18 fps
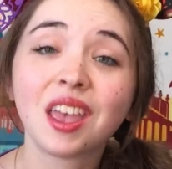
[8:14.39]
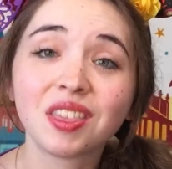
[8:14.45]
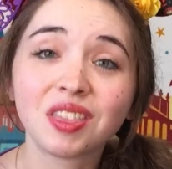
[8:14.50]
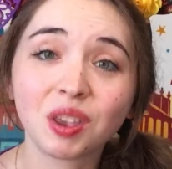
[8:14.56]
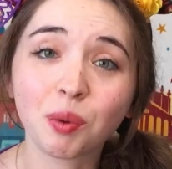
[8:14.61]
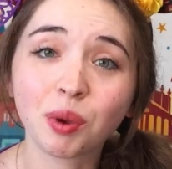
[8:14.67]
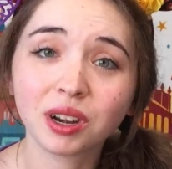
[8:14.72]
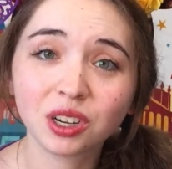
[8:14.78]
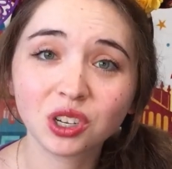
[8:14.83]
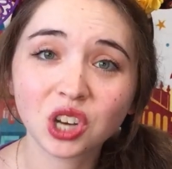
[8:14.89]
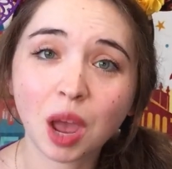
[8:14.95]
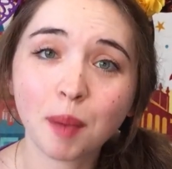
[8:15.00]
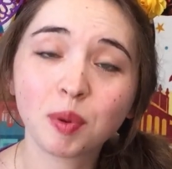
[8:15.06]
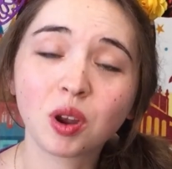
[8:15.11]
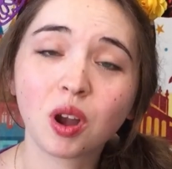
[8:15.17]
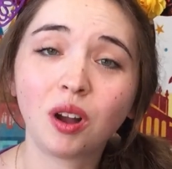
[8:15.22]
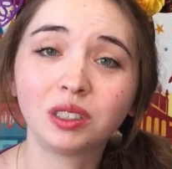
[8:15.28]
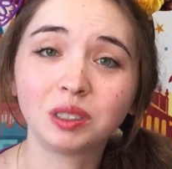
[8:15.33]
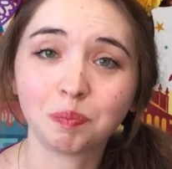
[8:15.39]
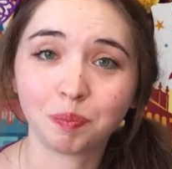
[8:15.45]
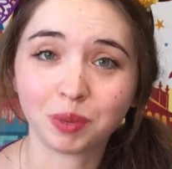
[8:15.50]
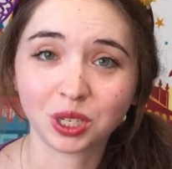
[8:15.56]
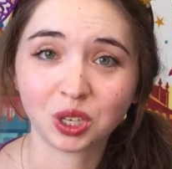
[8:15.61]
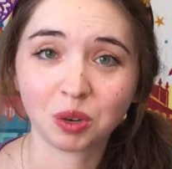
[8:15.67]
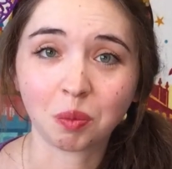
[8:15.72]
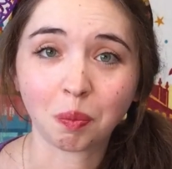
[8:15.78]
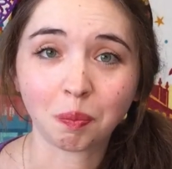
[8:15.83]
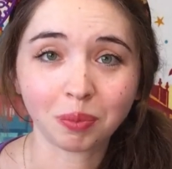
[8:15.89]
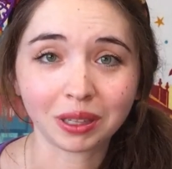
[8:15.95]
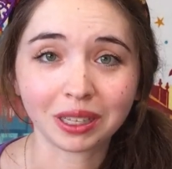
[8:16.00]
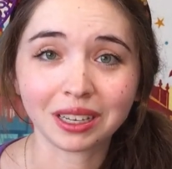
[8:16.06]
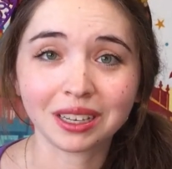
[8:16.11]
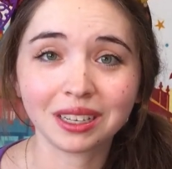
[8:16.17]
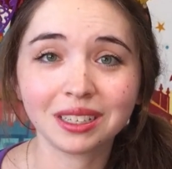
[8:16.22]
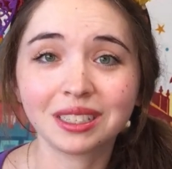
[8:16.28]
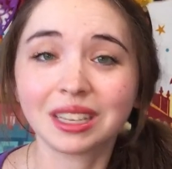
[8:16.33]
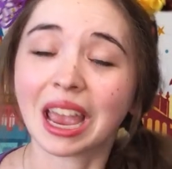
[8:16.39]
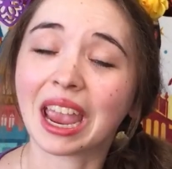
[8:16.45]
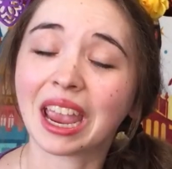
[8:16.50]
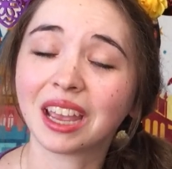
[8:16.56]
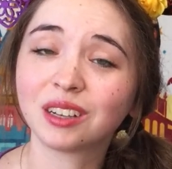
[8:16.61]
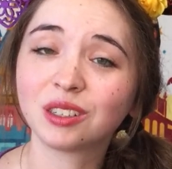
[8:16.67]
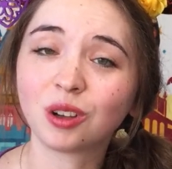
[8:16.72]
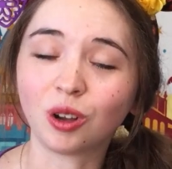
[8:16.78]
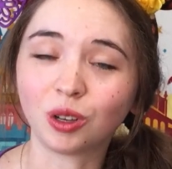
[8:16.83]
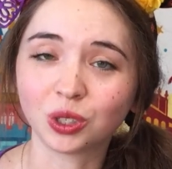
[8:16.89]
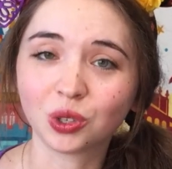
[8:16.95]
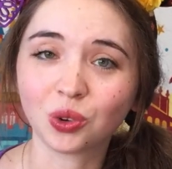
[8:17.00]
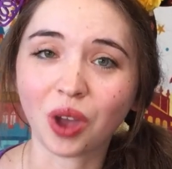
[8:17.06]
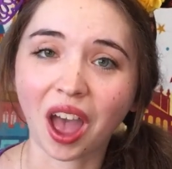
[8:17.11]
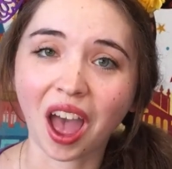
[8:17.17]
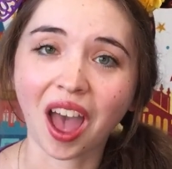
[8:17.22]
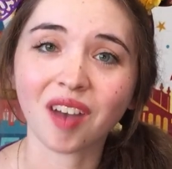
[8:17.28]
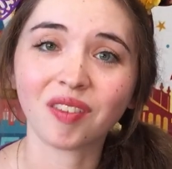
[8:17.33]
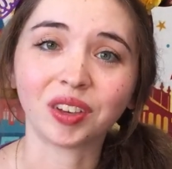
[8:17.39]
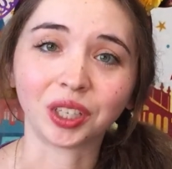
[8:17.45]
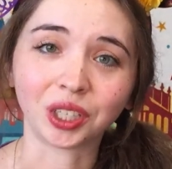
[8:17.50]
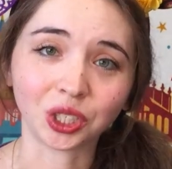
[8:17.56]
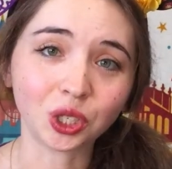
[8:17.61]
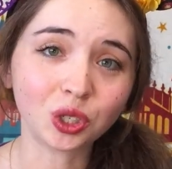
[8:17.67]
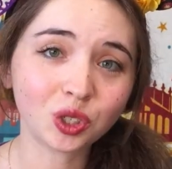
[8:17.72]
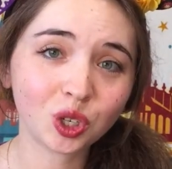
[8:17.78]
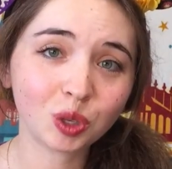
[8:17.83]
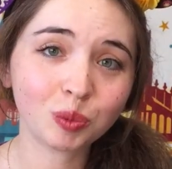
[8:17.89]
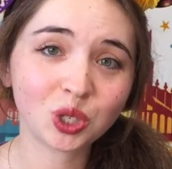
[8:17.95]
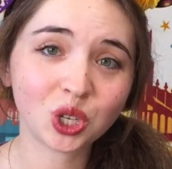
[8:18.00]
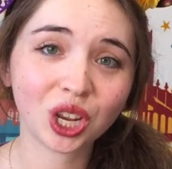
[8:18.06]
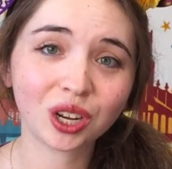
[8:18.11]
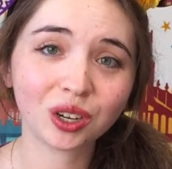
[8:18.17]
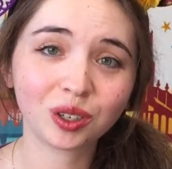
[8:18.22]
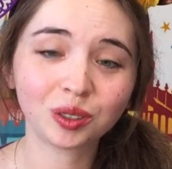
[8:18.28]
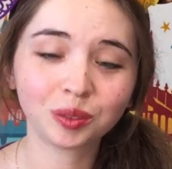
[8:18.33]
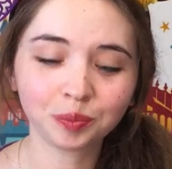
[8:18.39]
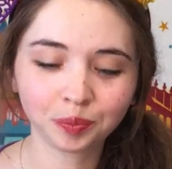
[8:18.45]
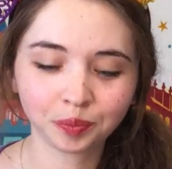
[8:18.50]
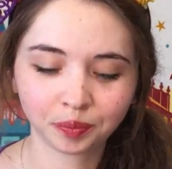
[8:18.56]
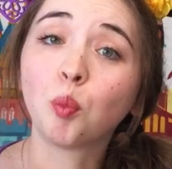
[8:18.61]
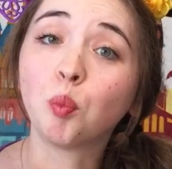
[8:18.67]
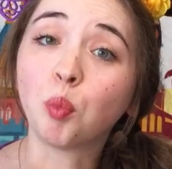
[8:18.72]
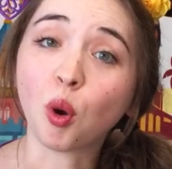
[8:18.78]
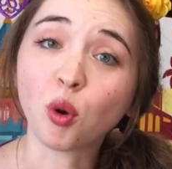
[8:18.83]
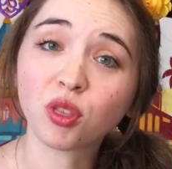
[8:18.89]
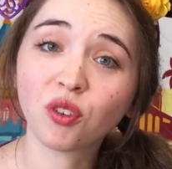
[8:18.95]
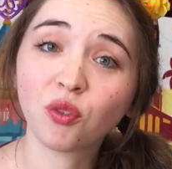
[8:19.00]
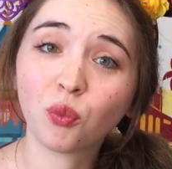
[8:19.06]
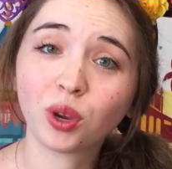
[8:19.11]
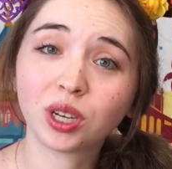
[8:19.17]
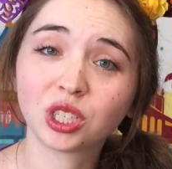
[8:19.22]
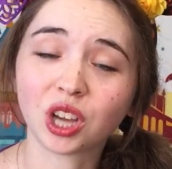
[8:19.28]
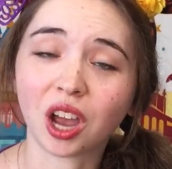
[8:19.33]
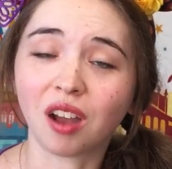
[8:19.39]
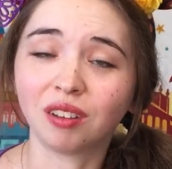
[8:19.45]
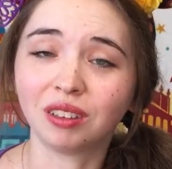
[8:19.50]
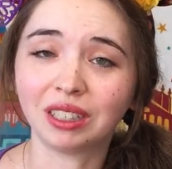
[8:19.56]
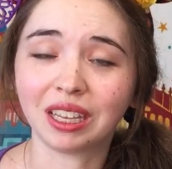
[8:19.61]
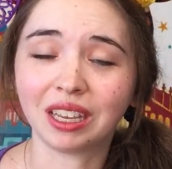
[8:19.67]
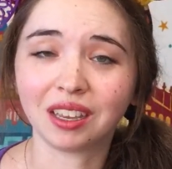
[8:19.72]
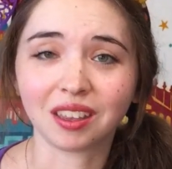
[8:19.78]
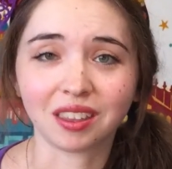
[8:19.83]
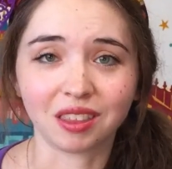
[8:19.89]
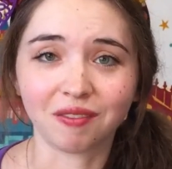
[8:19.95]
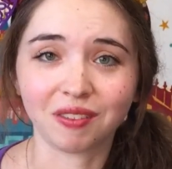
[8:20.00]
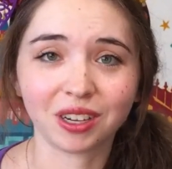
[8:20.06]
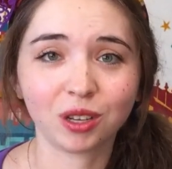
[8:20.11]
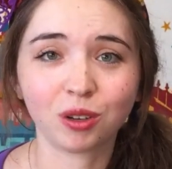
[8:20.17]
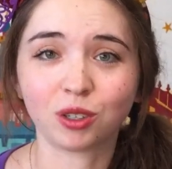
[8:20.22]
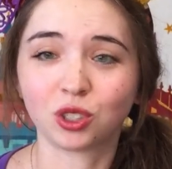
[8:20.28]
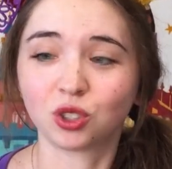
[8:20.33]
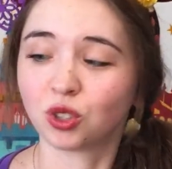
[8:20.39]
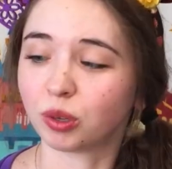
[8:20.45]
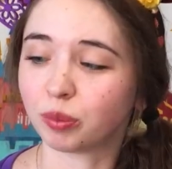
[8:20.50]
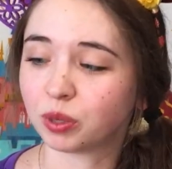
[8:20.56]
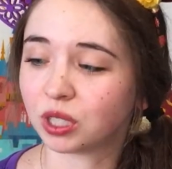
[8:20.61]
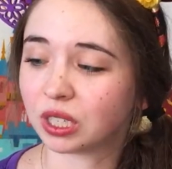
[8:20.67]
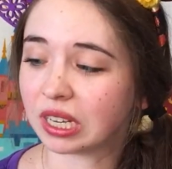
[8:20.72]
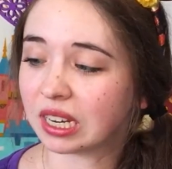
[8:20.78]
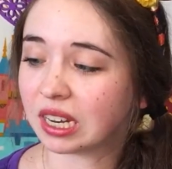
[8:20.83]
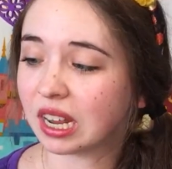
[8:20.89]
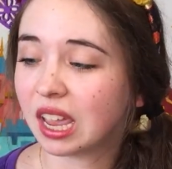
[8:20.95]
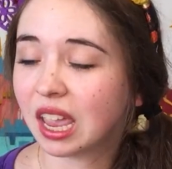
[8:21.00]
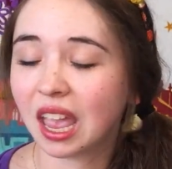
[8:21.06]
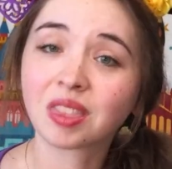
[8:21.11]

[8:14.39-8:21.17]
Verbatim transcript: They run a shop called Bishop Please and also have a YouTube channel, both of which I'll link in the video description.